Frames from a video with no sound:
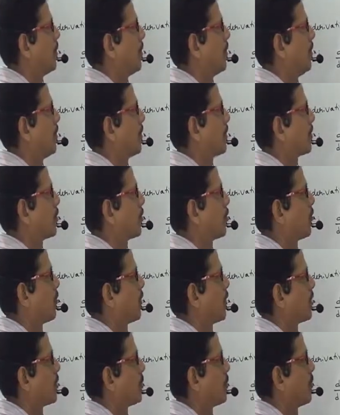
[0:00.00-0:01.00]
by dx of
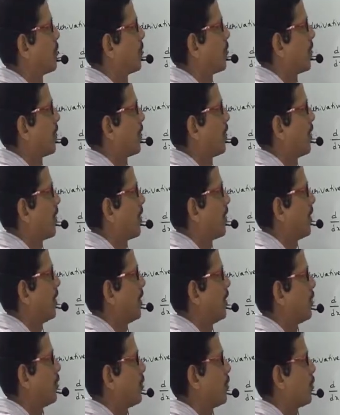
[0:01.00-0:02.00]
x power n. N
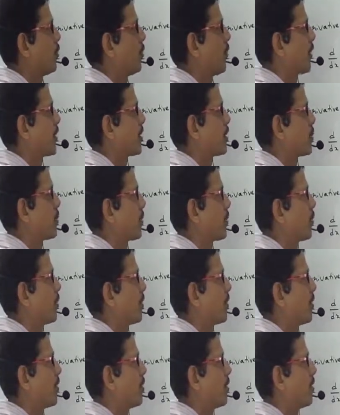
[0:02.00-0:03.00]
into x
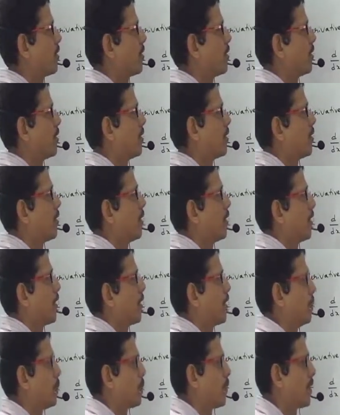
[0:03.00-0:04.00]
power
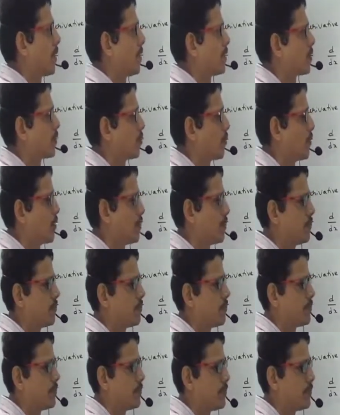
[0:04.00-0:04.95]
n minus 1.